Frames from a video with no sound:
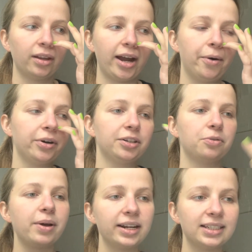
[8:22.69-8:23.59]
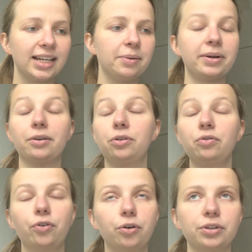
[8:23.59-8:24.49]
I wanted to meditate, but I couldn't
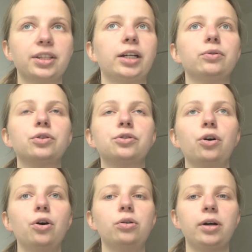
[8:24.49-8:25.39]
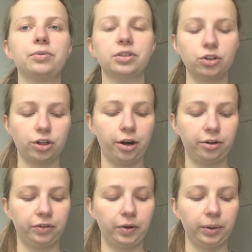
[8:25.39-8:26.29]
focus. Like I was literally out
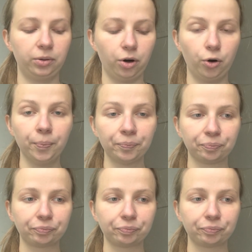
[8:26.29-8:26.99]
of it. I went home.